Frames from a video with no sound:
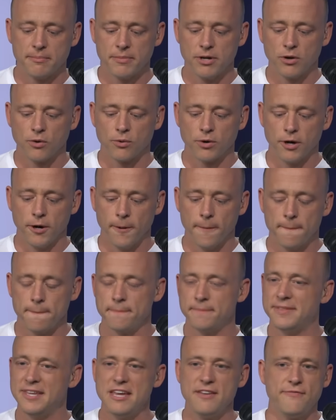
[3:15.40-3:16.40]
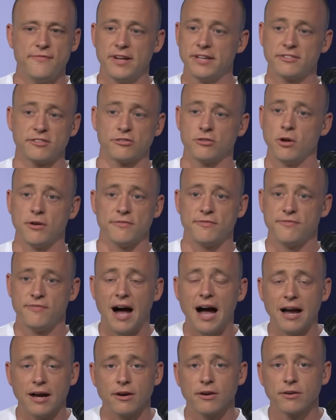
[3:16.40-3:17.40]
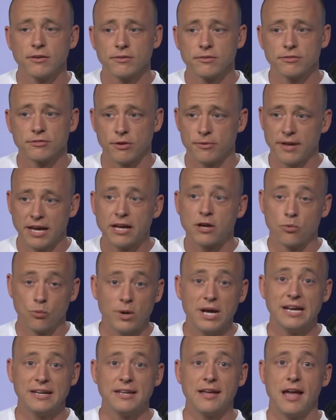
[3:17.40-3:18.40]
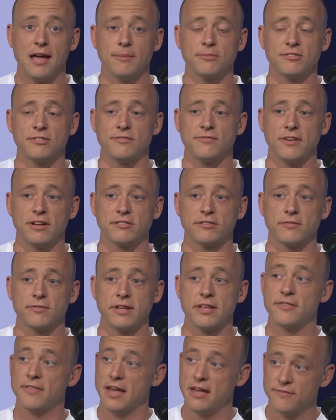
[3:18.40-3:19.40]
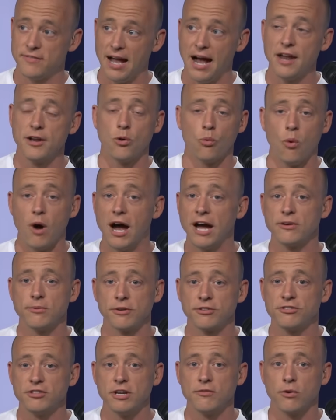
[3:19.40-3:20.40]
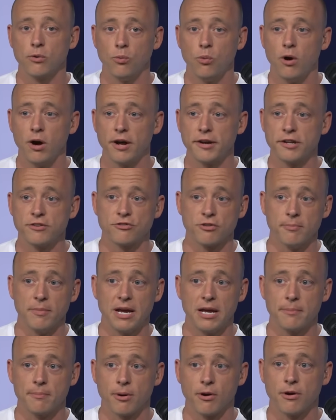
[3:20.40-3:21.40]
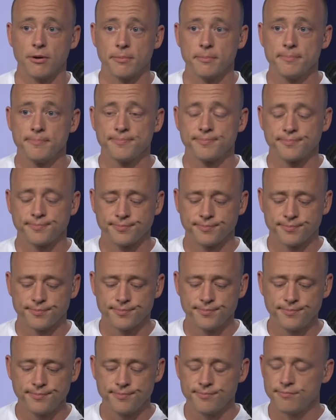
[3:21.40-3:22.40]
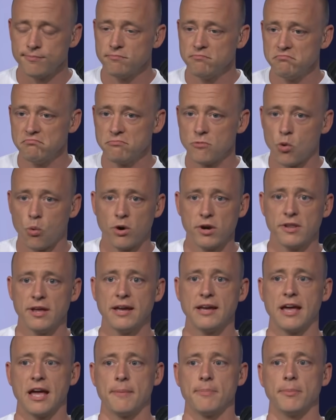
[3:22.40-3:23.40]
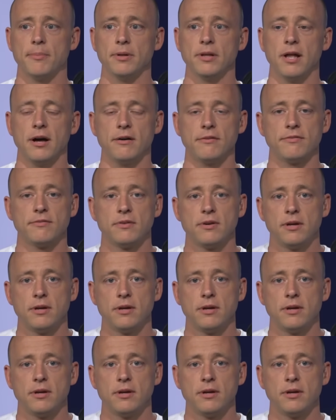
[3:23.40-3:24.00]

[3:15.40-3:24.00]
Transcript: Milroe. Defense is on fire, so they can win games defensively. They've got a wide receiver one in Jermaine Burton. What are they capable of?